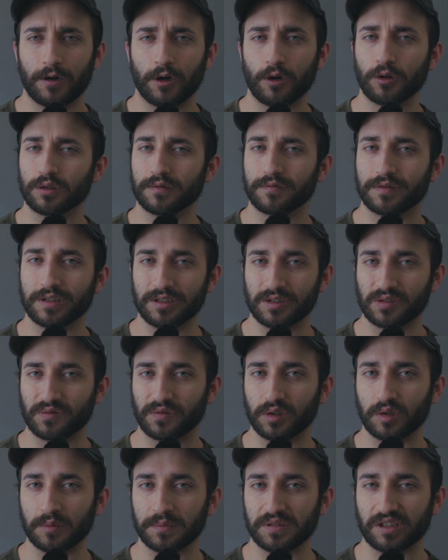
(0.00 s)
all of these
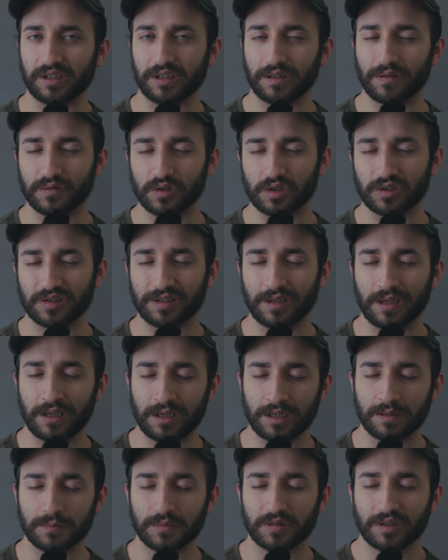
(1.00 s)
films that I've just
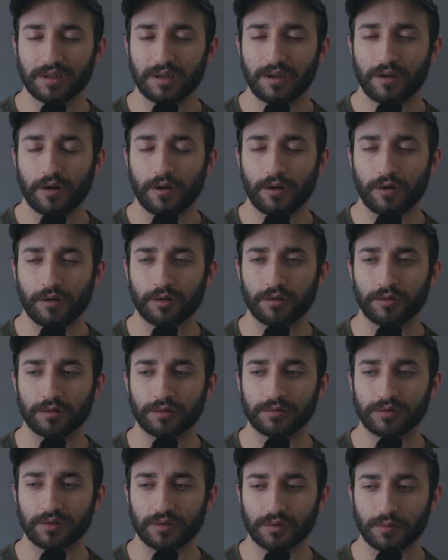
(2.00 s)
named
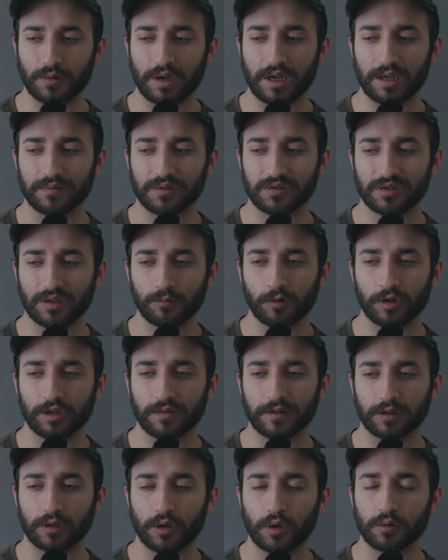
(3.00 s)
all do have somewhat
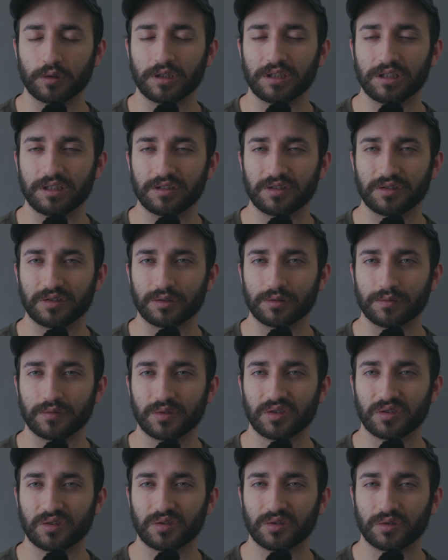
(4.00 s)
of a cohesive
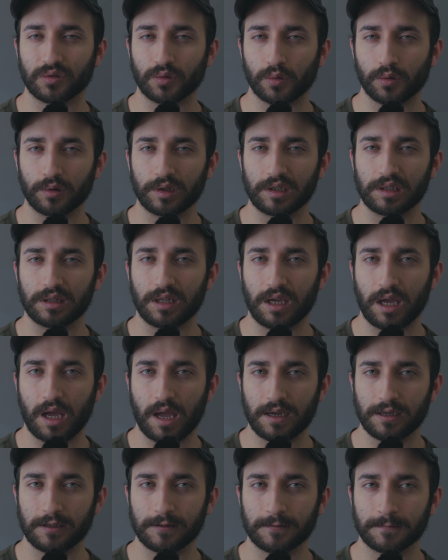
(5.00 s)

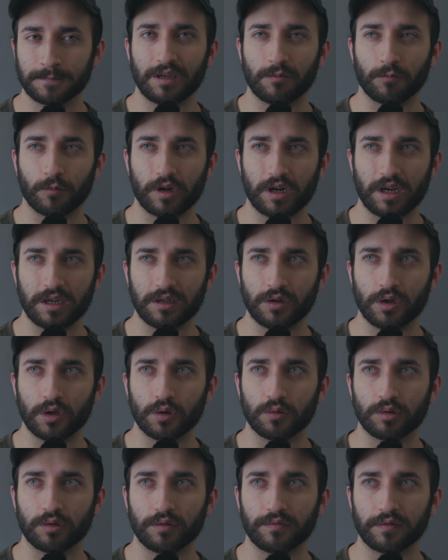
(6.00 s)
storyline. And what I
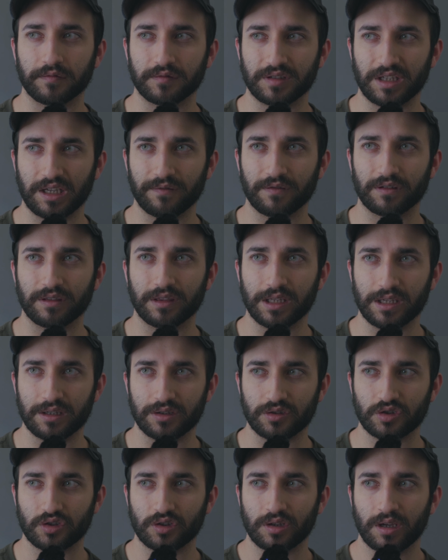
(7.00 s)
know of of David
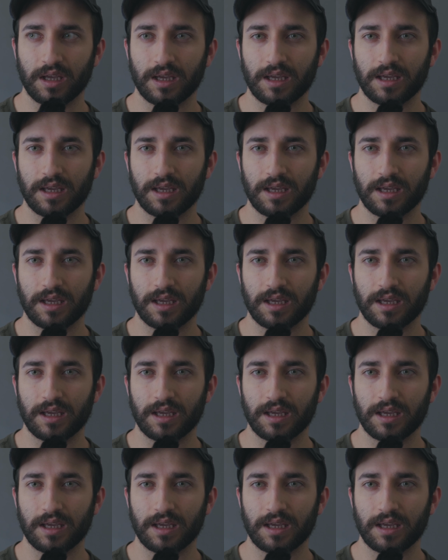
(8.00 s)
Lynch